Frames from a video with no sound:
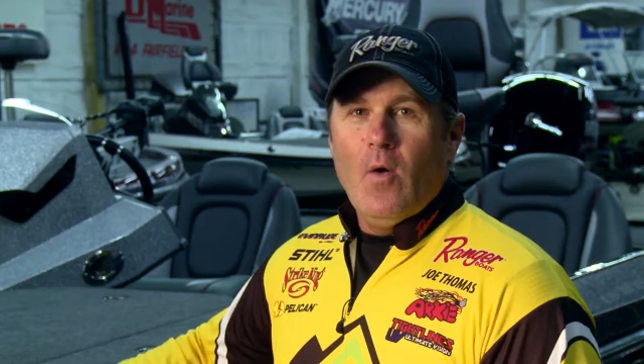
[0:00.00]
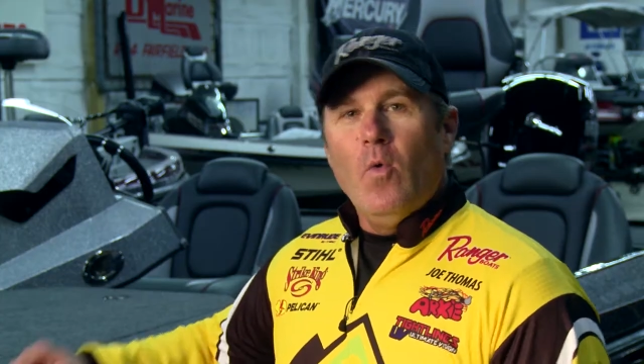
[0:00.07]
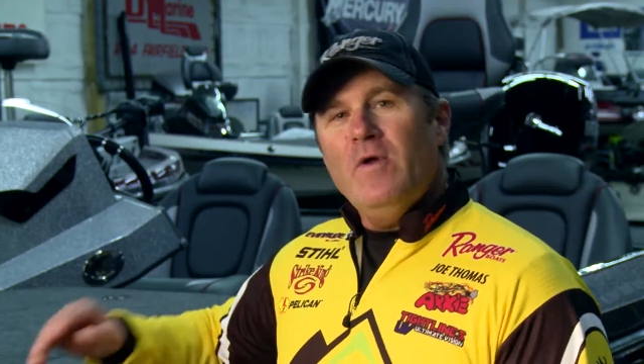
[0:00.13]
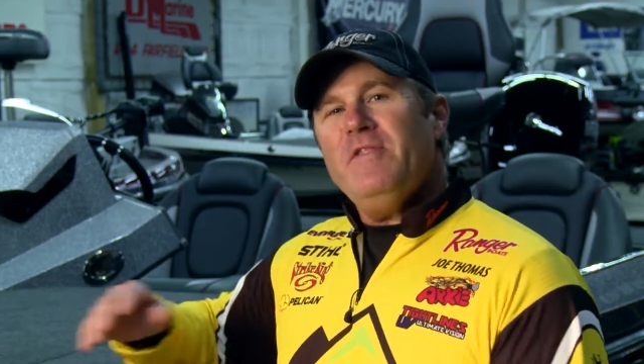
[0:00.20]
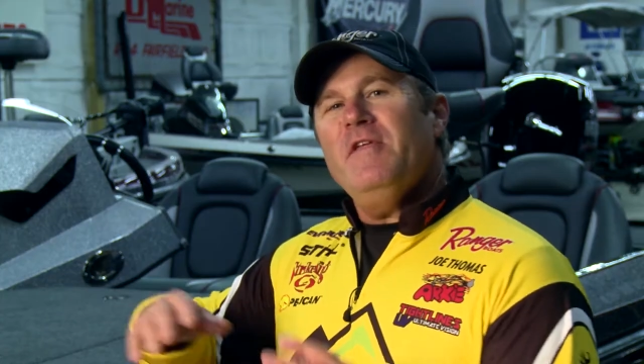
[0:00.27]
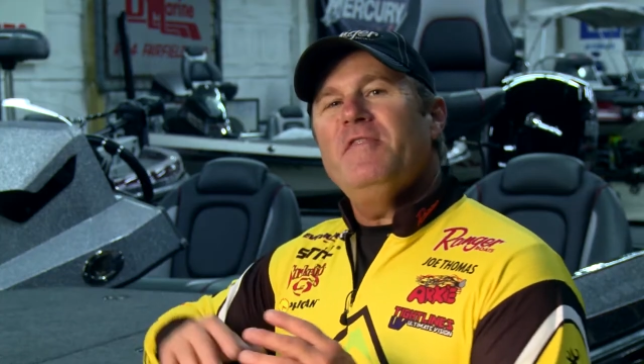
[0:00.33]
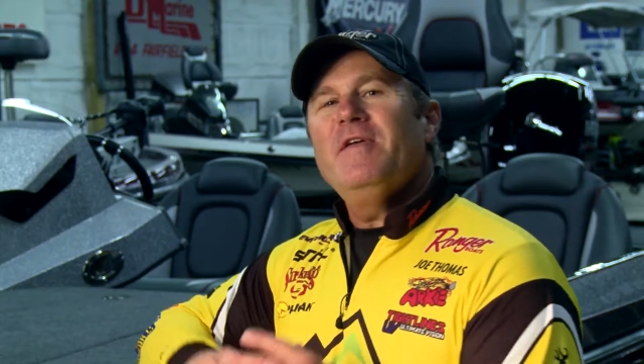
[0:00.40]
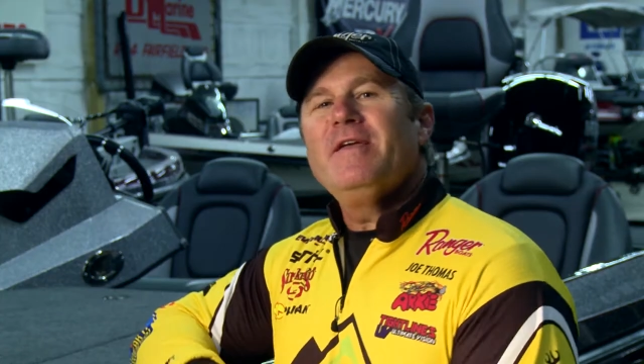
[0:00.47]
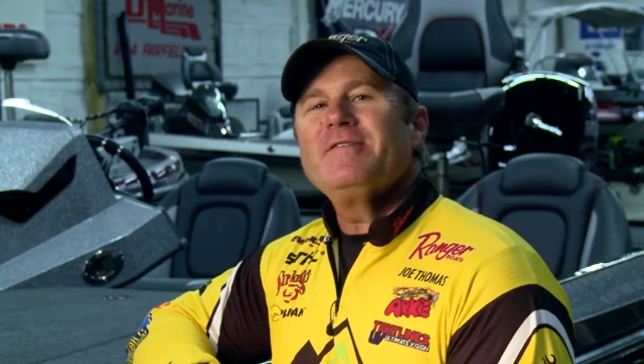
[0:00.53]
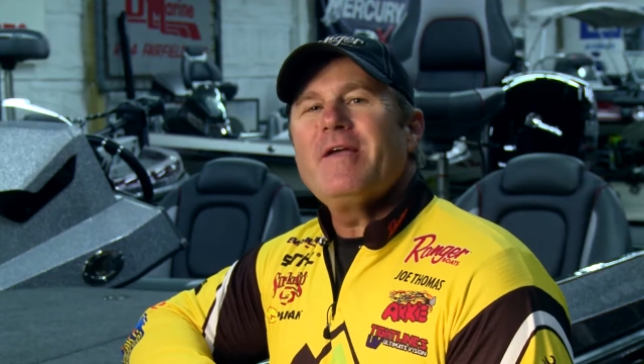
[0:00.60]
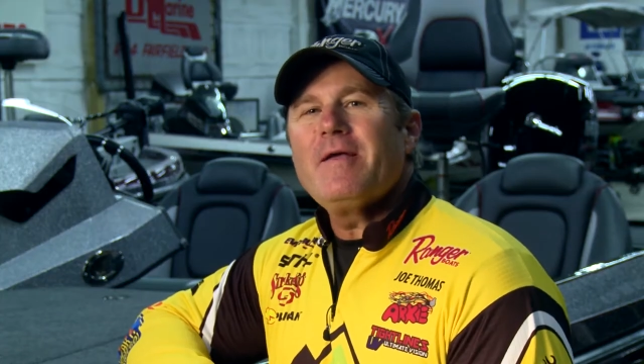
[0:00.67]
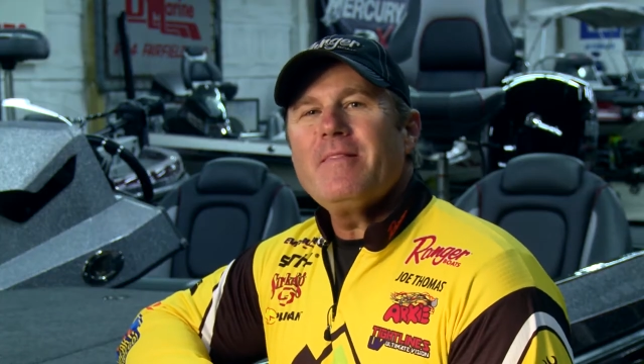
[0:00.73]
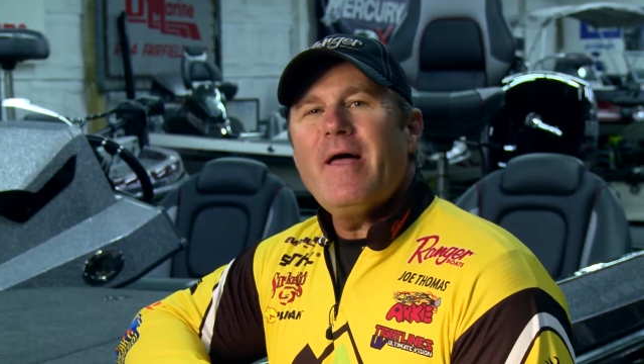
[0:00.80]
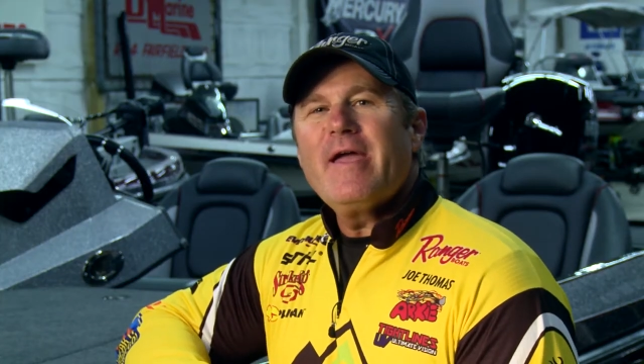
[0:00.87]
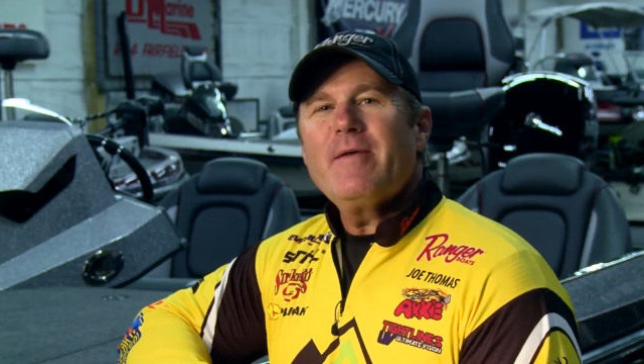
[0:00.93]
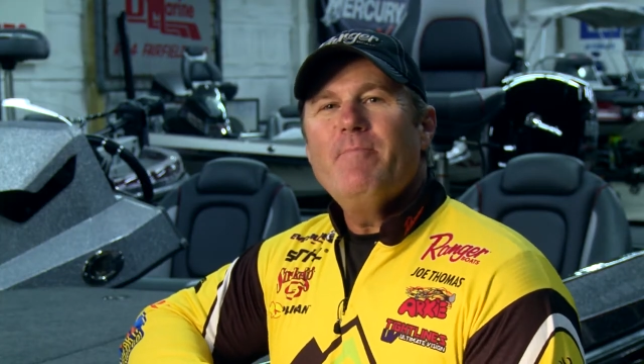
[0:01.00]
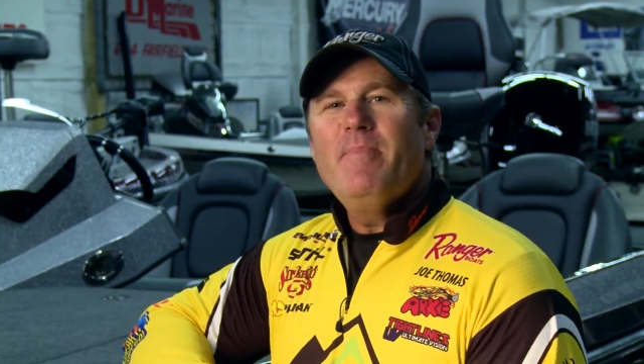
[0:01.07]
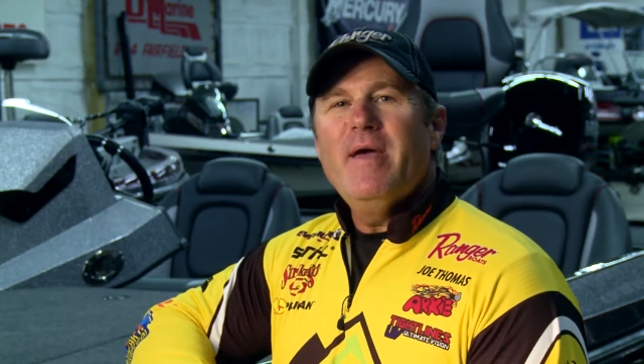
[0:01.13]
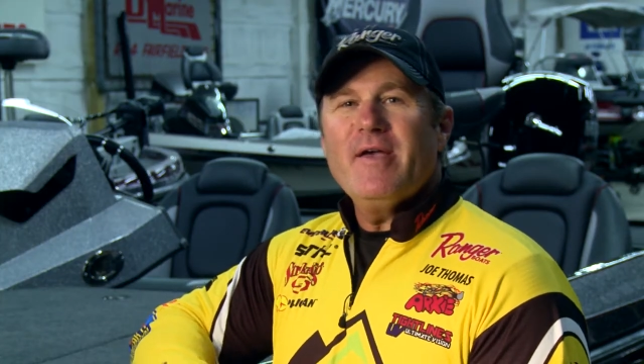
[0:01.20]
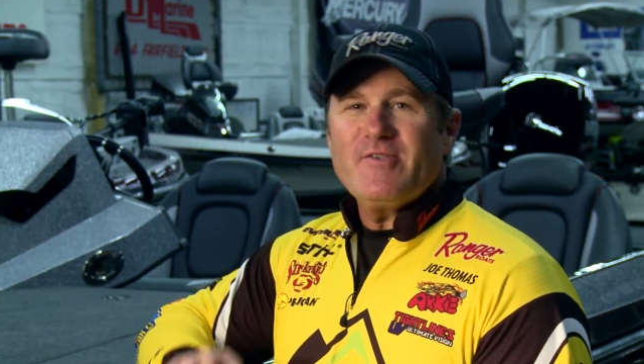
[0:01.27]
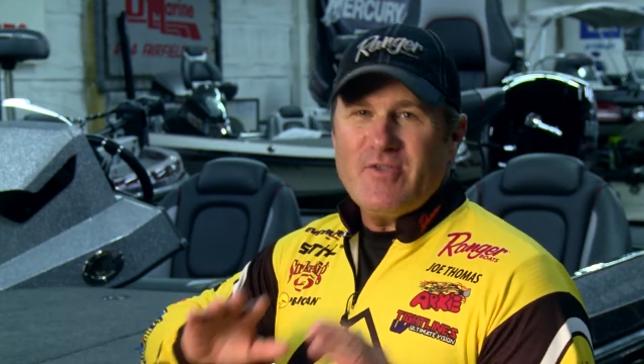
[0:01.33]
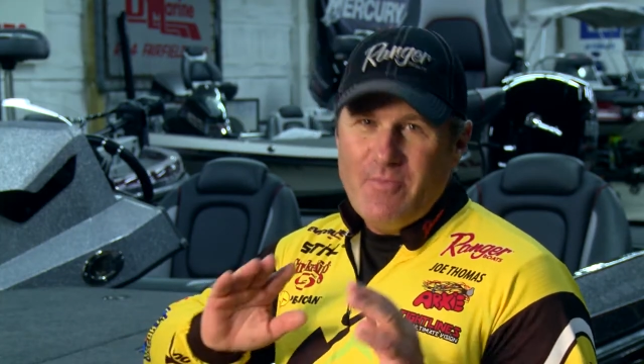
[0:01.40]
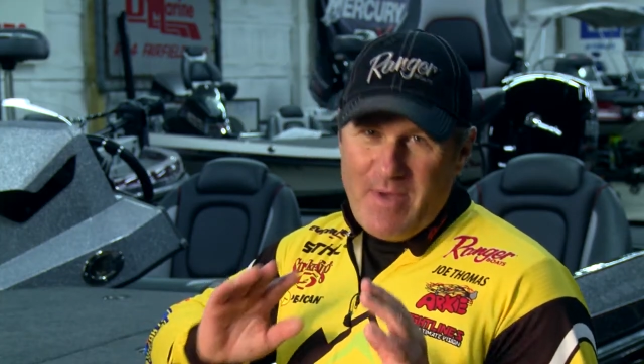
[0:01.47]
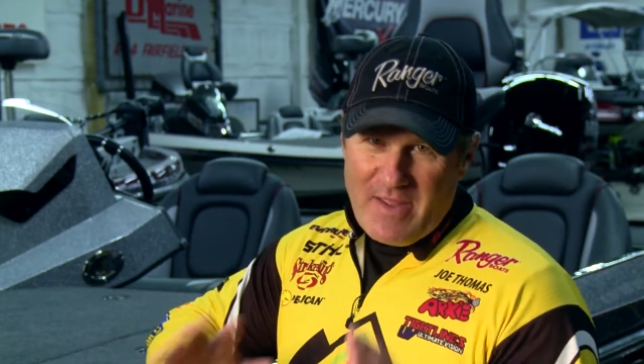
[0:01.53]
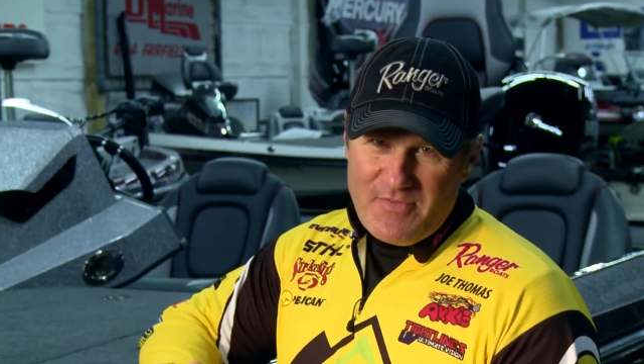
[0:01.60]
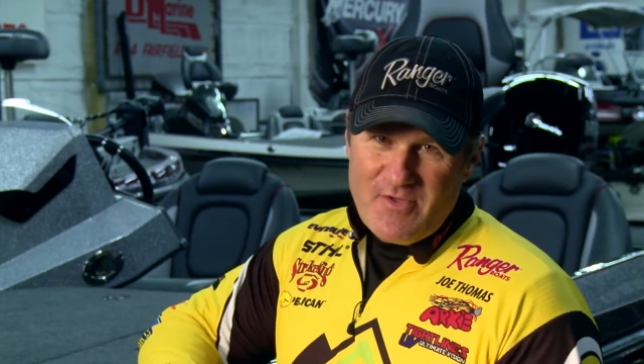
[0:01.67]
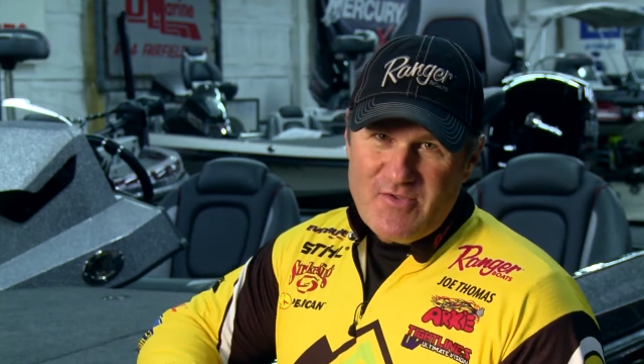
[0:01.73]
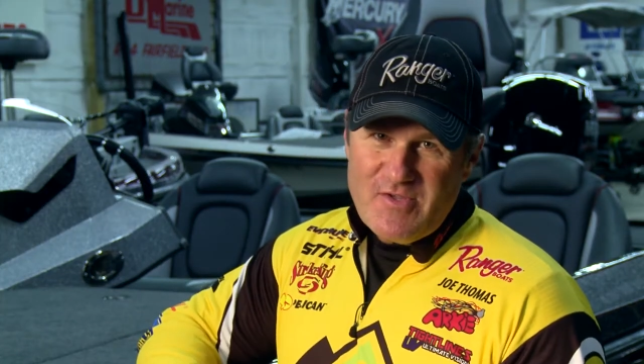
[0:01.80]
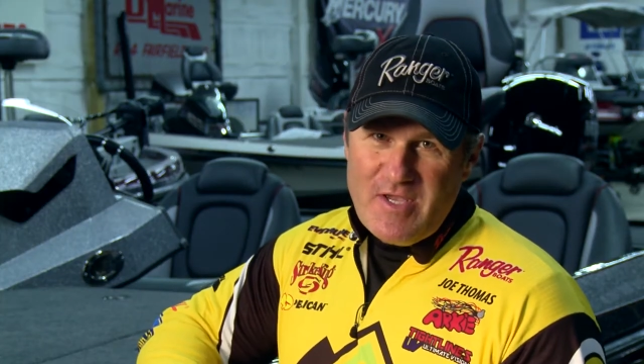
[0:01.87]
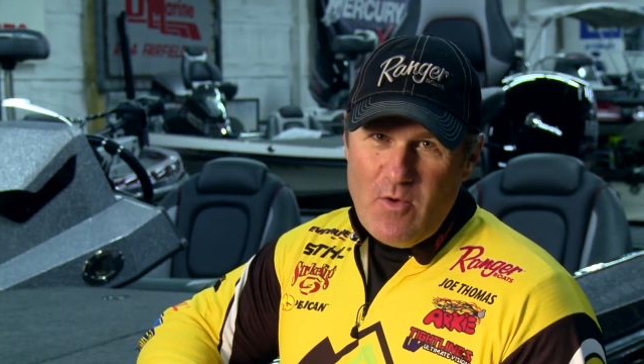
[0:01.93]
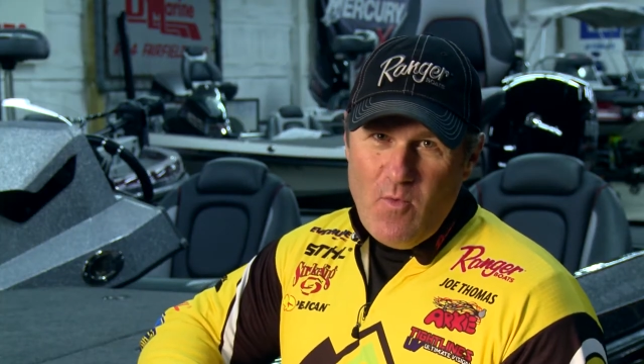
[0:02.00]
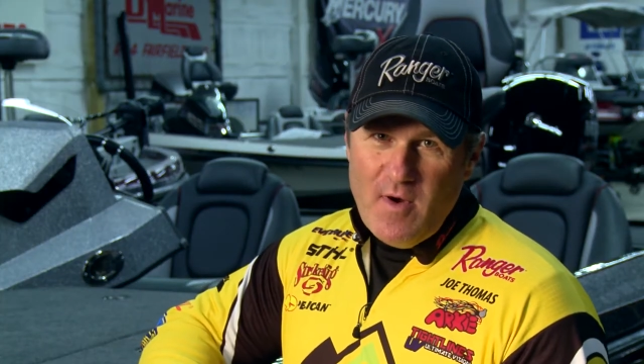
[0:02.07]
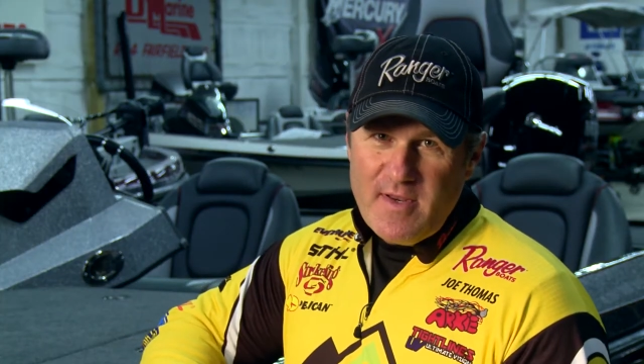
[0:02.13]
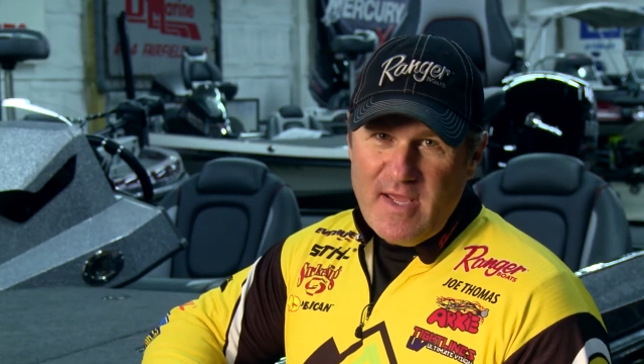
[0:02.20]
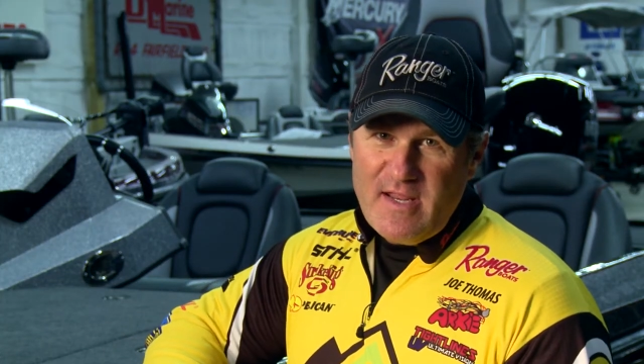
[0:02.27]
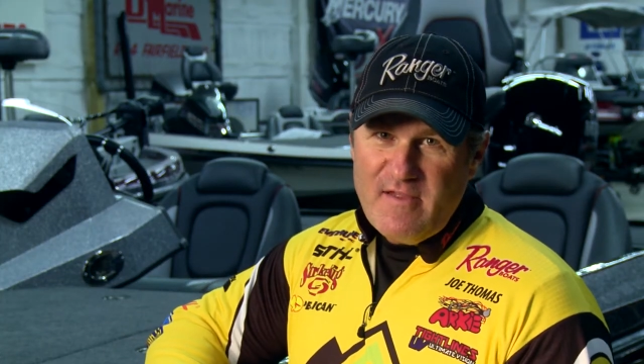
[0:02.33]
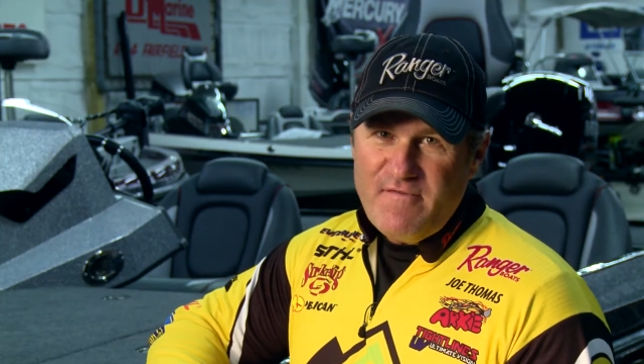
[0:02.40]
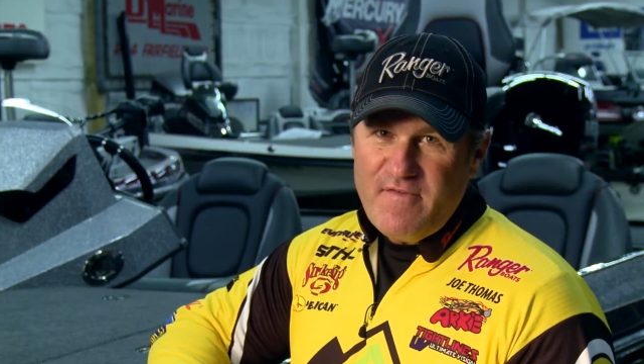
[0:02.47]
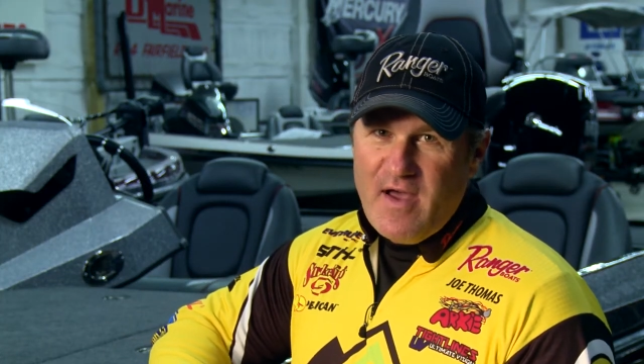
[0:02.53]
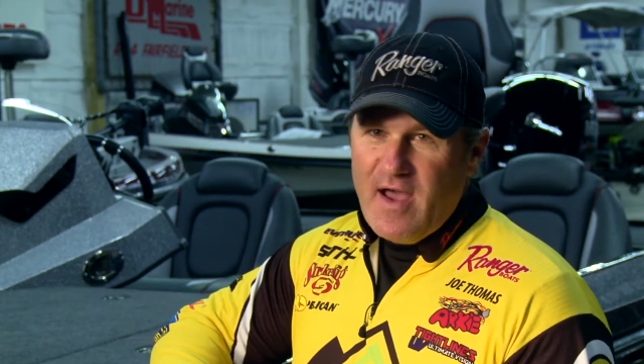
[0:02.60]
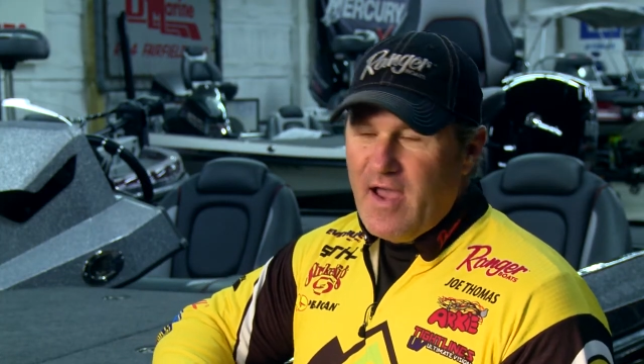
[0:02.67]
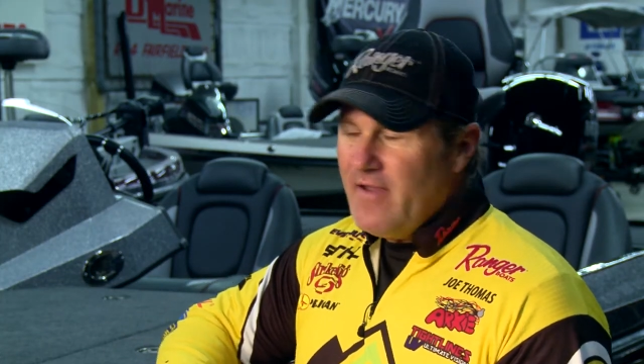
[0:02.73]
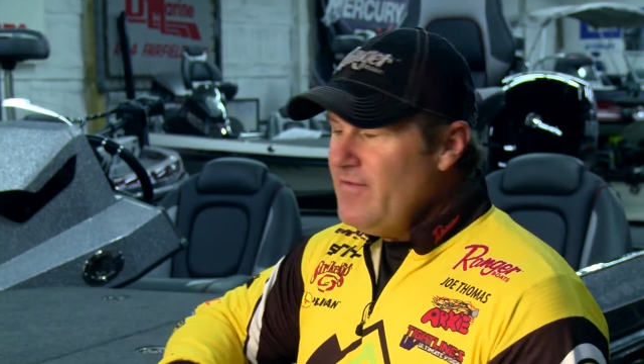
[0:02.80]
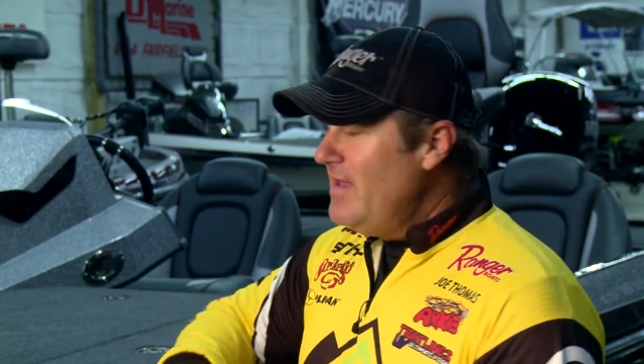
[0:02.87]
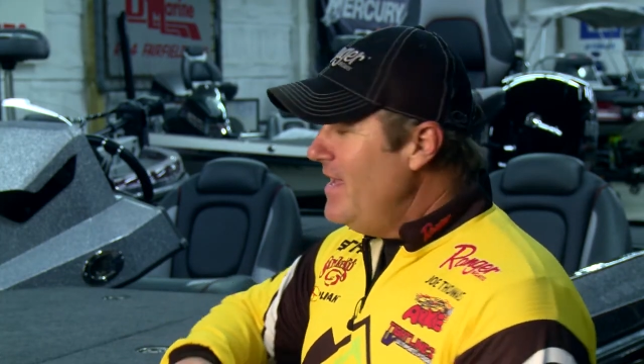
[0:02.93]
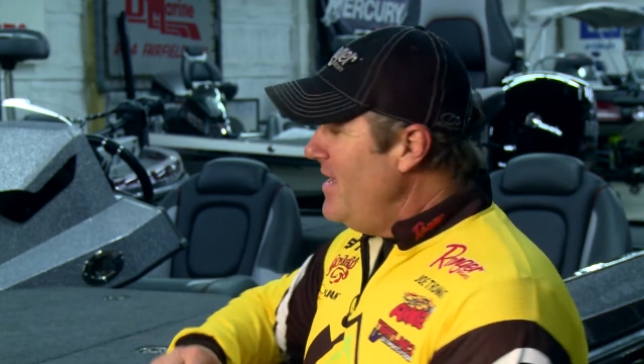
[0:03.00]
One of the things I like best about the Z185